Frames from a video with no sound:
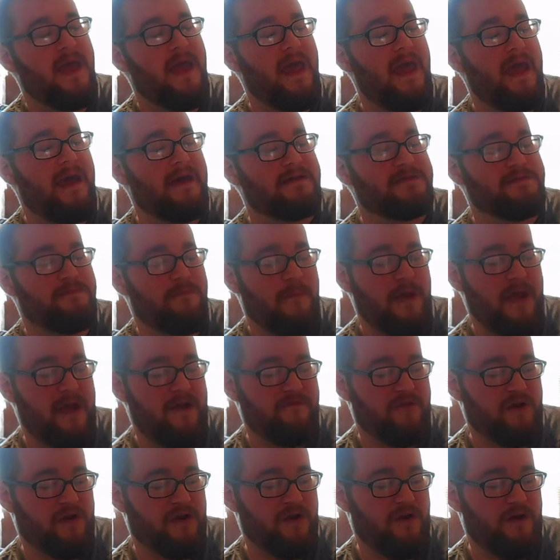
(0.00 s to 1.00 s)
X
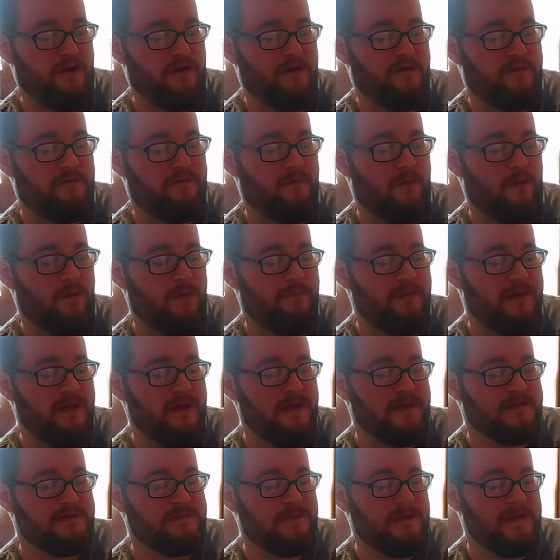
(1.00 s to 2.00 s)
Maverick Hunter for the
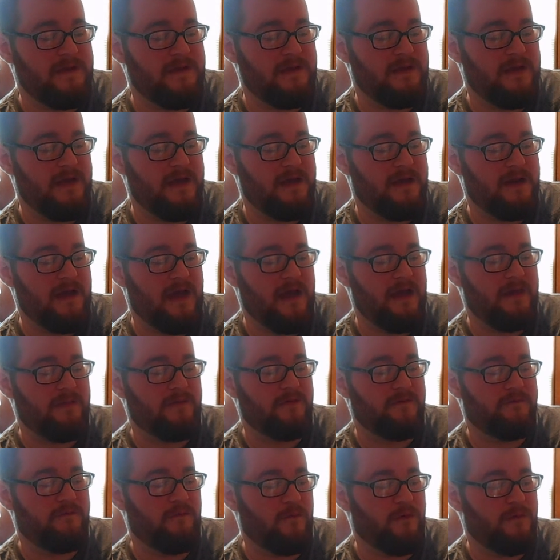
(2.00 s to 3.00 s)
PSP, and I
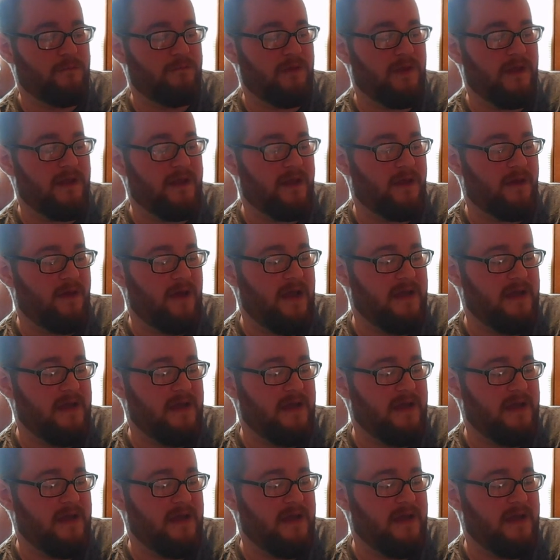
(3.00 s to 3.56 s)
look forward to playing it.